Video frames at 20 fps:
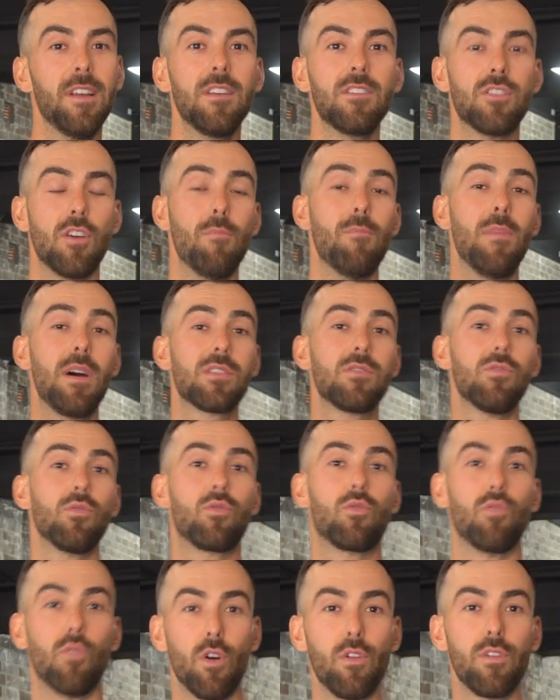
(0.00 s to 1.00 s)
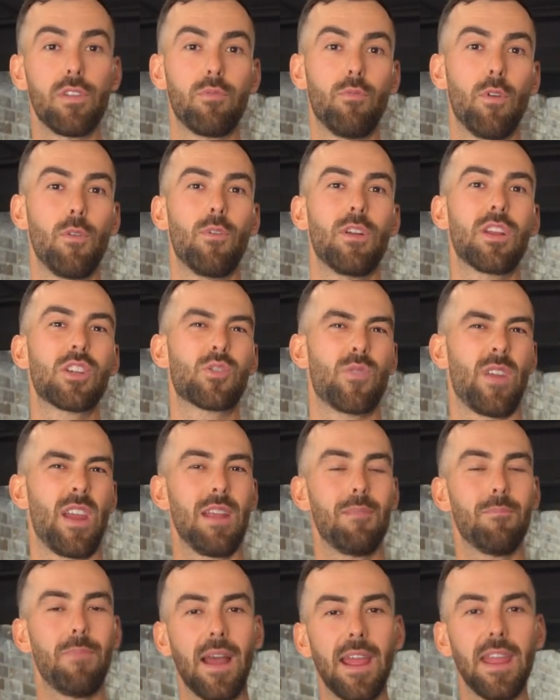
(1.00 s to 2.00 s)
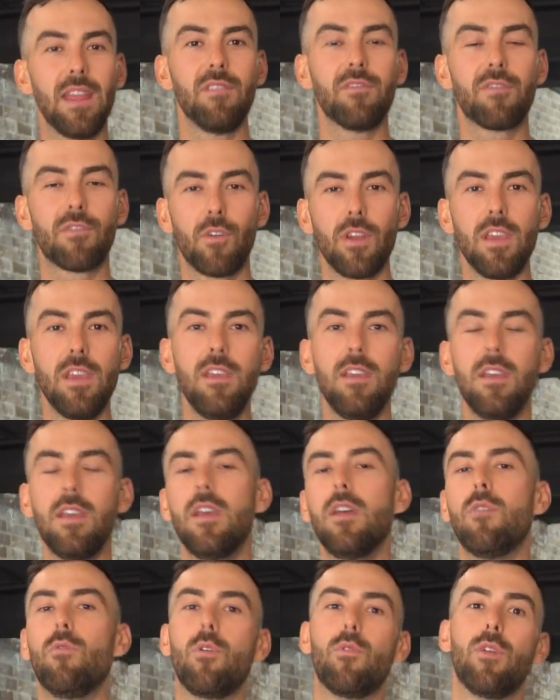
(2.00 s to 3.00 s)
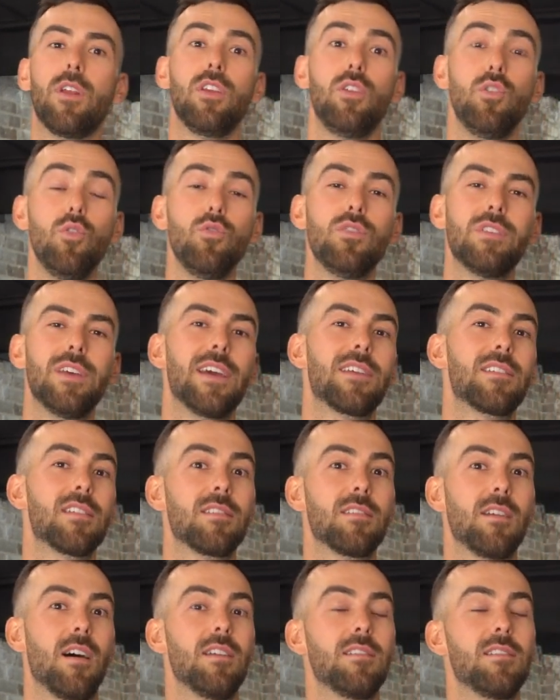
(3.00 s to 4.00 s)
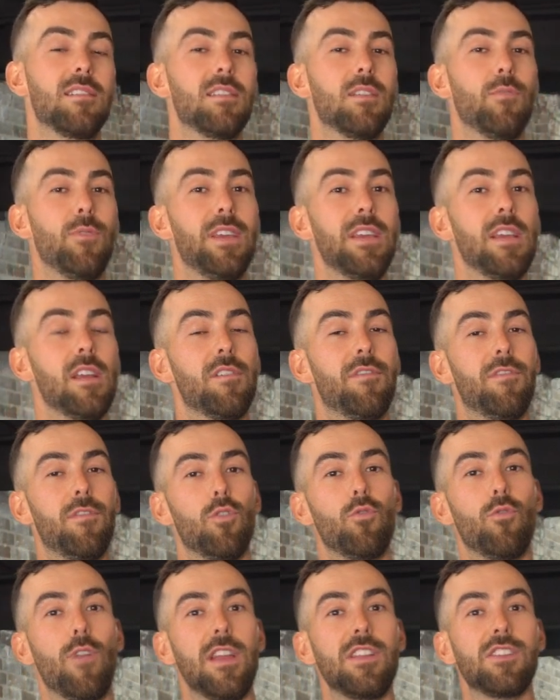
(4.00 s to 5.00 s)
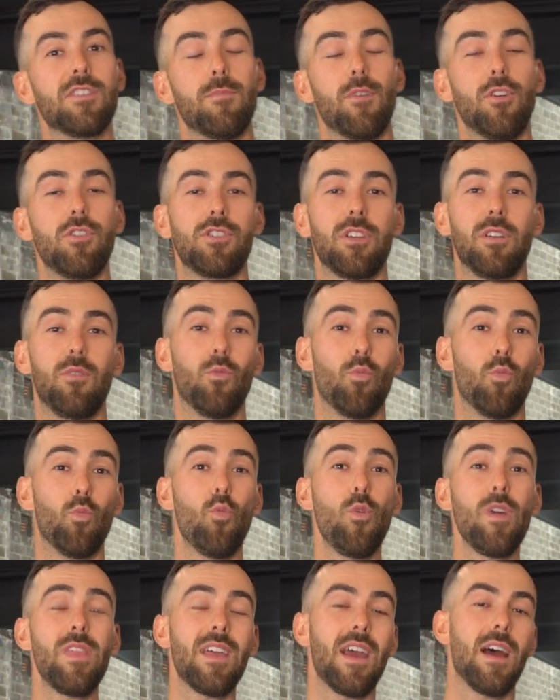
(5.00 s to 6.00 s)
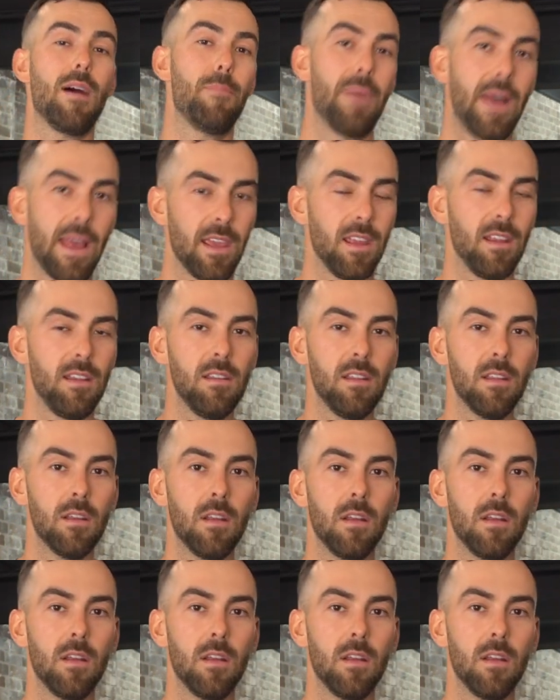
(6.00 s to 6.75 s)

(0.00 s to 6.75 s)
So muscle growth, we want to train pain-free, we want to use exercises that we can get a full range of motion without pain.